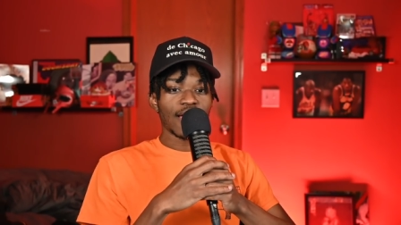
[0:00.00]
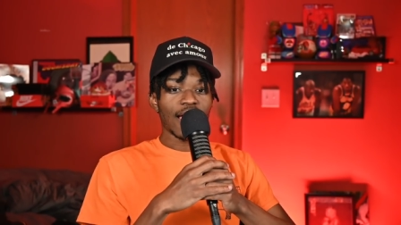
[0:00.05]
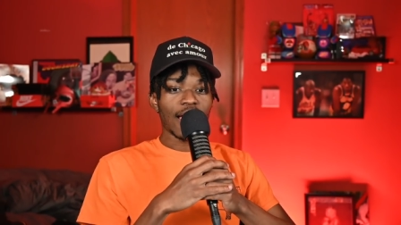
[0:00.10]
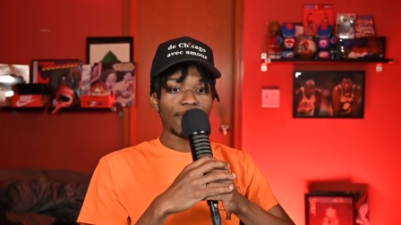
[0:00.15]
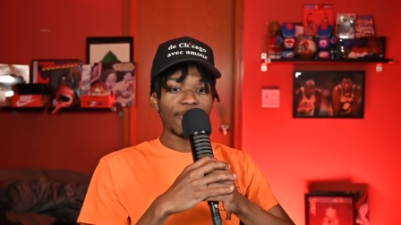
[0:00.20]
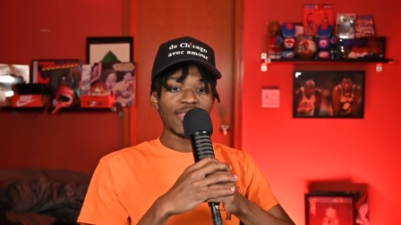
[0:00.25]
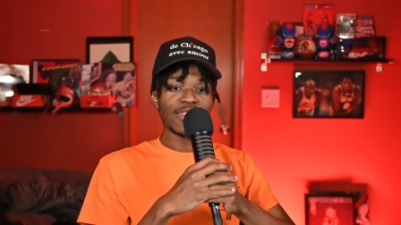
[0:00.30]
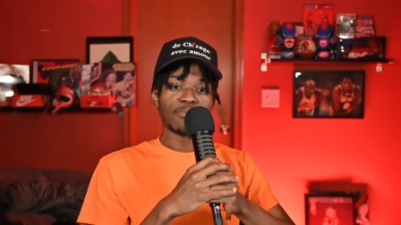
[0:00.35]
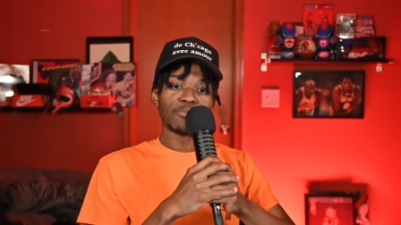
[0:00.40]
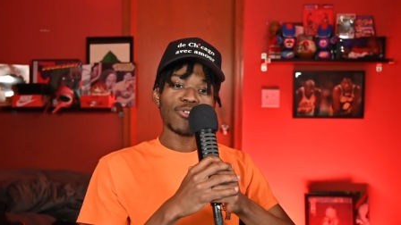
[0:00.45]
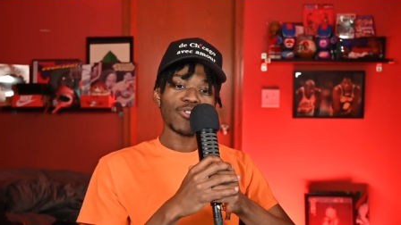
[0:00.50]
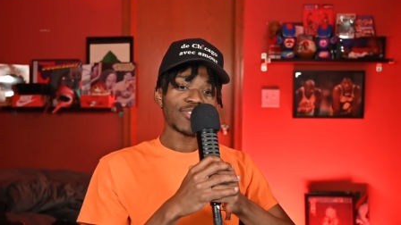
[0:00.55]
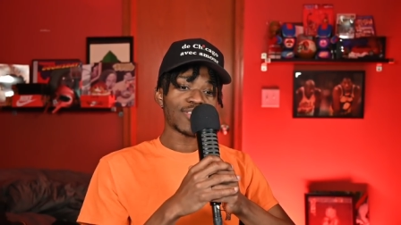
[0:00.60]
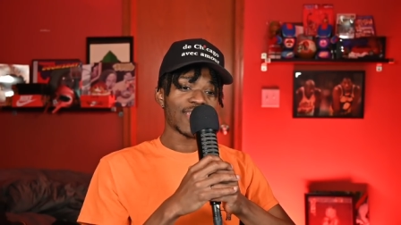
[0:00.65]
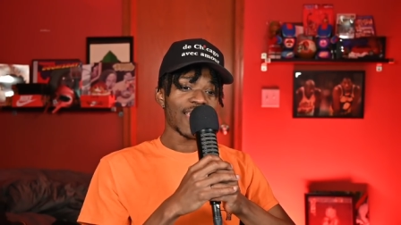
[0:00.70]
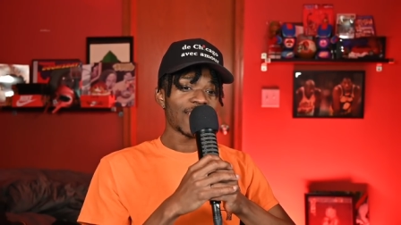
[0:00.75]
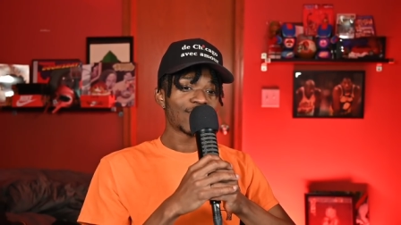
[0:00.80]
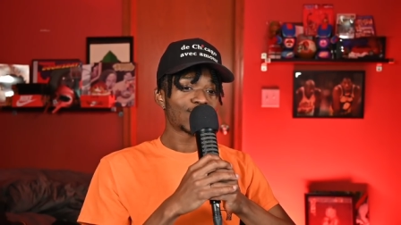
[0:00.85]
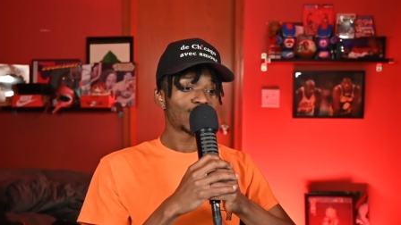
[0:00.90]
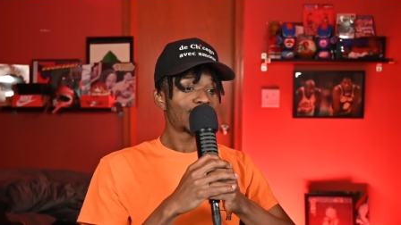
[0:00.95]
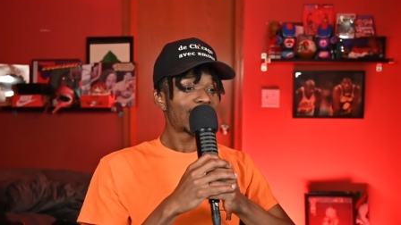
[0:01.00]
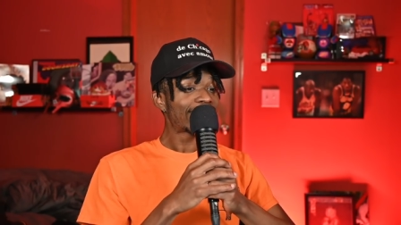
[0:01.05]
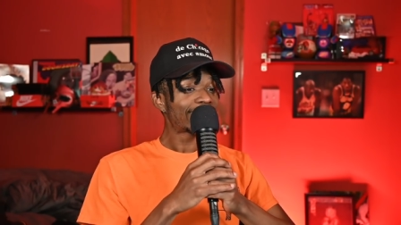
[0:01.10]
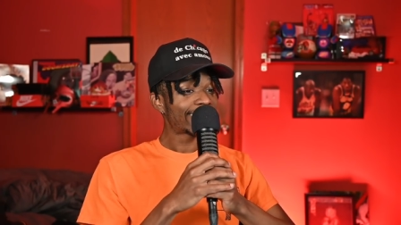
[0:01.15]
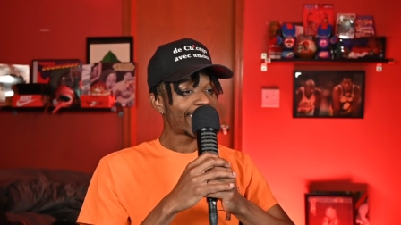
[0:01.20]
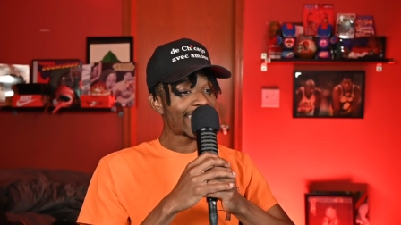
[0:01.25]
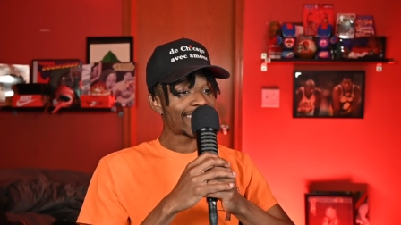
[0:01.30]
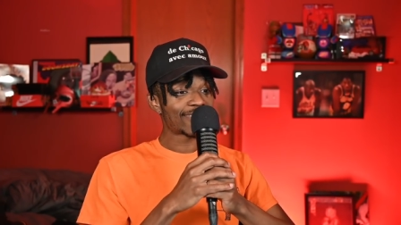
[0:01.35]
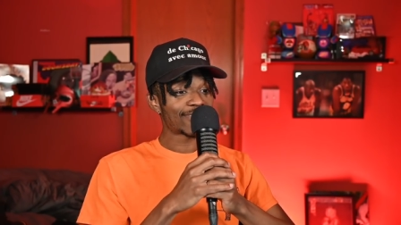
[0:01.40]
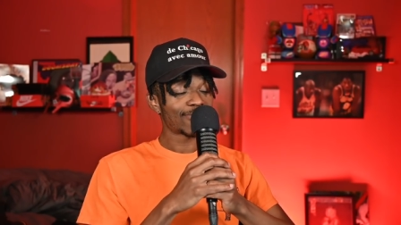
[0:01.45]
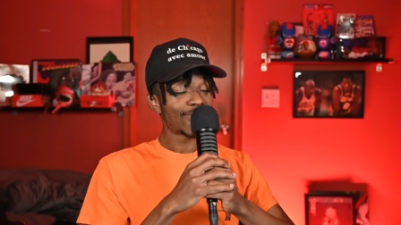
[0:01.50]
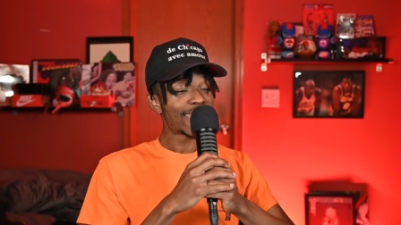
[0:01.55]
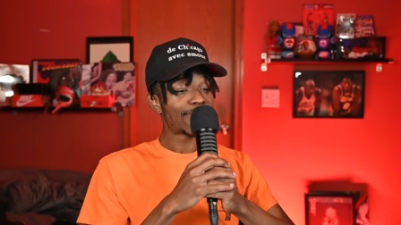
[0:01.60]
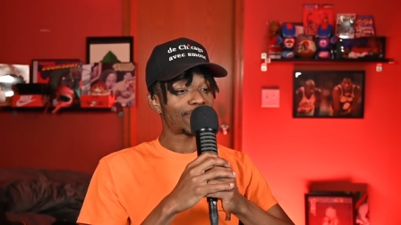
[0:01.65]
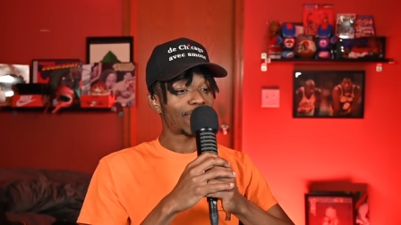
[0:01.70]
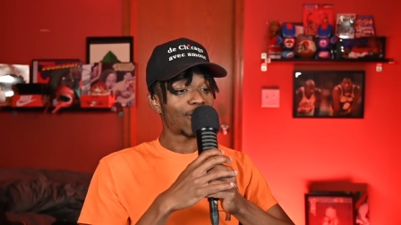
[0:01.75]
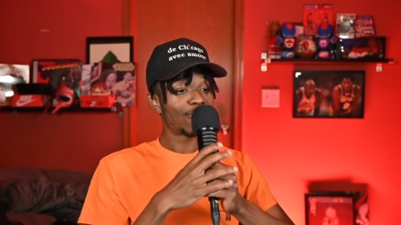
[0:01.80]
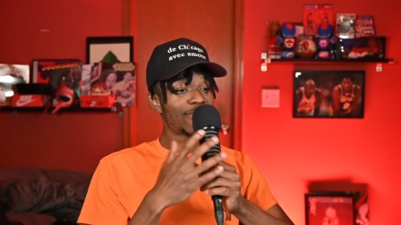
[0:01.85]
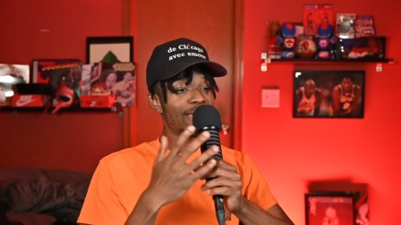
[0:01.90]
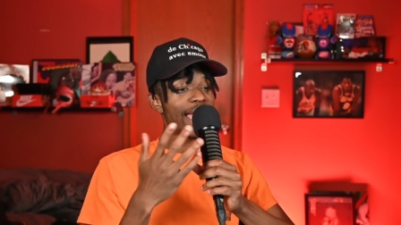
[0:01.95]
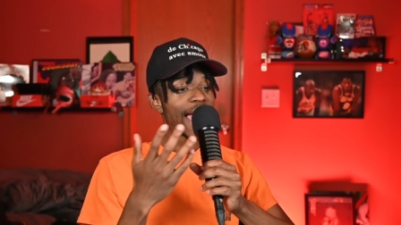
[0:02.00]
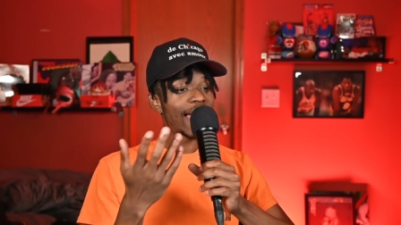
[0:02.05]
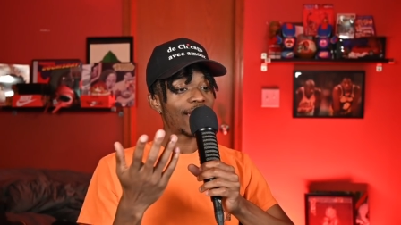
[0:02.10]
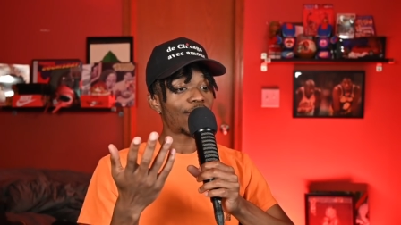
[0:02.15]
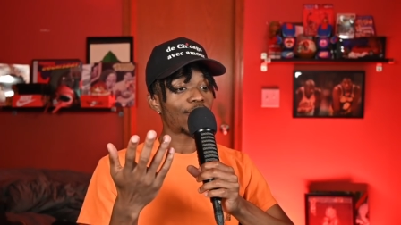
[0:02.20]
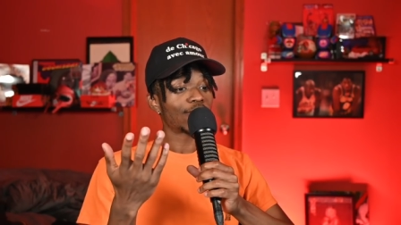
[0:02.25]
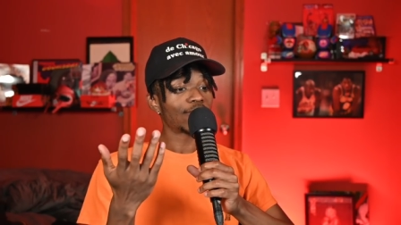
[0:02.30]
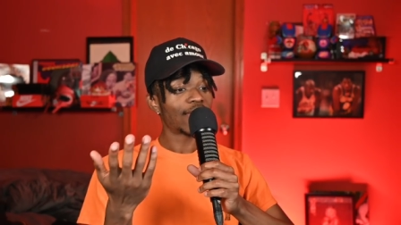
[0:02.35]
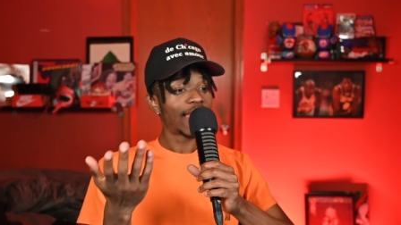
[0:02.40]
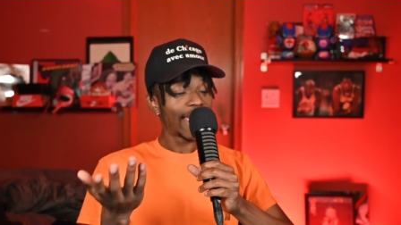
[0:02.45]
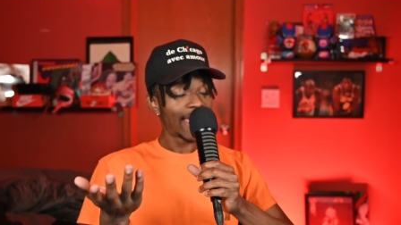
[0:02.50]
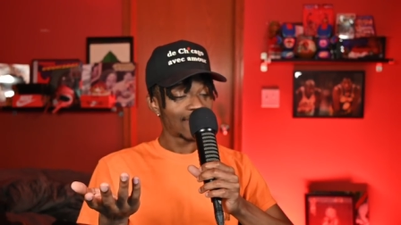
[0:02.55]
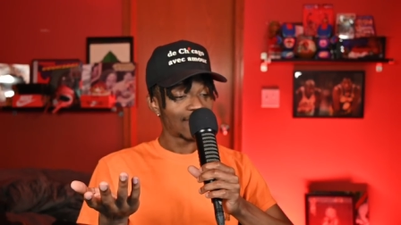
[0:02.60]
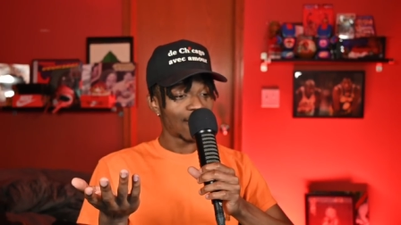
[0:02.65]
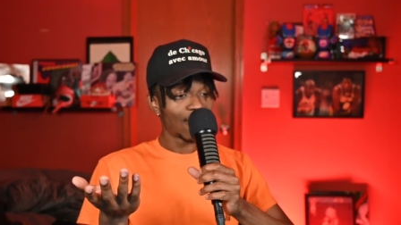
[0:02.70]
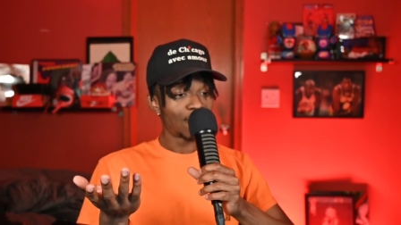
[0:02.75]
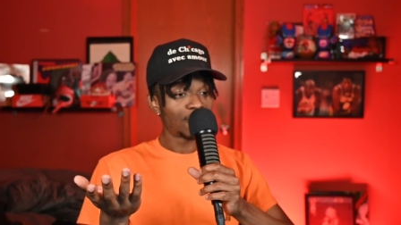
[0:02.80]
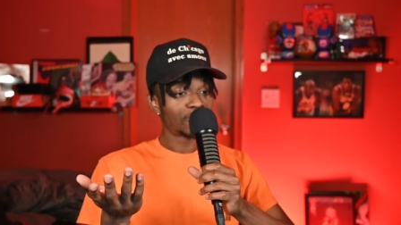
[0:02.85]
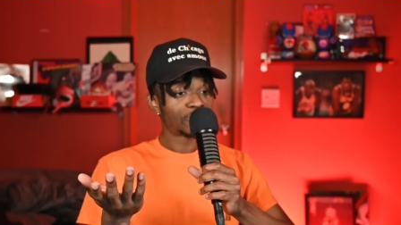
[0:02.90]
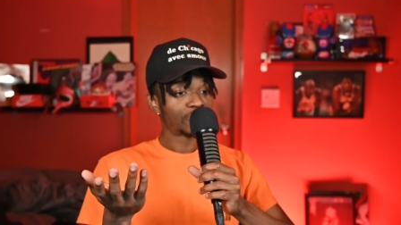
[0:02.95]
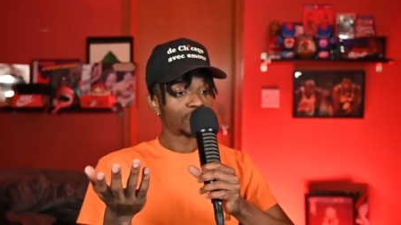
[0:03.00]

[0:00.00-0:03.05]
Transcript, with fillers: I mean, the Bulls' schedule ain't that sweet, bro. We got Orlando,